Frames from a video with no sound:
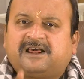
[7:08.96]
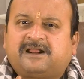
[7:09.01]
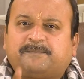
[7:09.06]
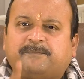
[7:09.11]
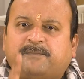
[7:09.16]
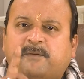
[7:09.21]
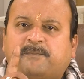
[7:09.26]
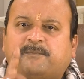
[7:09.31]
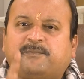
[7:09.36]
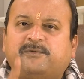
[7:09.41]
are
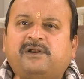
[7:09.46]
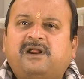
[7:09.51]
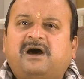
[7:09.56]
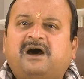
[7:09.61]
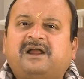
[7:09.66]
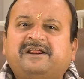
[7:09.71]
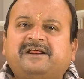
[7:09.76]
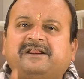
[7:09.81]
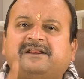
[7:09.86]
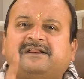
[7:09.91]

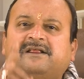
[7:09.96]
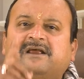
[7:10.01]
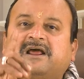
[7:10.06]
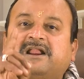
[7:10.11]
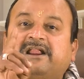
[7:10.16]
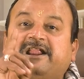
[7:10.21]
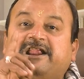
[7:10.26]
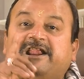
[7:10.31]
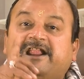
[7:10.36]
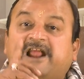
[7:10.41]
popular in
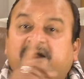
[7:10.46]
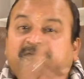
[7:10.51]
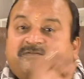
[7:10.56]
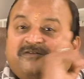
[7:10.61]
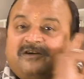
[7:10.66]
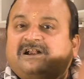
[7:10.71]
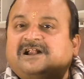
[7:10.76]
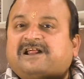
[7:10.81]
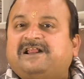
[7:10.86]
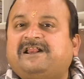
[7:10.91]

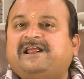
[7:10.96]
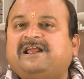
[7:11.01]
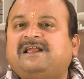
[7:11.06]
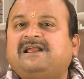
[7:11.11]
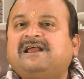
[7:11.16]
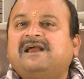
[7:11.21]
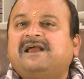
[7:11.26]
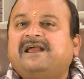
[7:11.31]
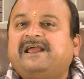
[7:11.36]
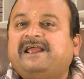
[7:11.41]

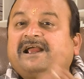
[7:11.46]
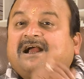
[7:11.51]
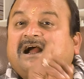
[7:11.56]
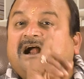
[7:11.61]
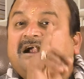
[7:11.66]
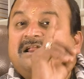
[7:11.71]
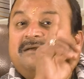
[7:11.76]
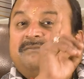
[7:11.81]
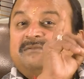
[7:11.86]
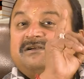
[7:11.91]
left-leaning
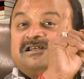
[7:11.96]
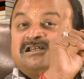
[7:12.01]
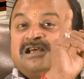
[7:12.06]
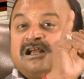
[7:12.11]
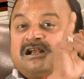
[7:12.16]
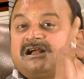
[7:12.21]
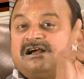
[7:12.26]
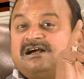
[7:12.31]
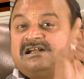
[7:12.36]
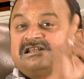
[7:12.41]
academic
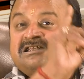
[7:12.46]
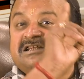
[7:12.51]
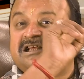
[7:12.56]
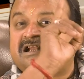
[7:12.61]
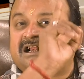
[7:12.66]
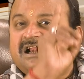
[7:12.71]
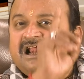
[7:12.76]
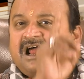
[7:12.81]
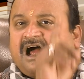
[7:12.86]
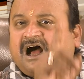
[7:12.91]
circles
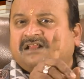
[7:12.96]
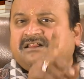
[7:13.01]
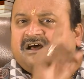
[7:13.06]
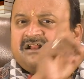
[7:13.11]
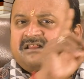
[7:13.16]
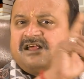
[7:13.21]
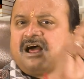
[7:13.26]
rather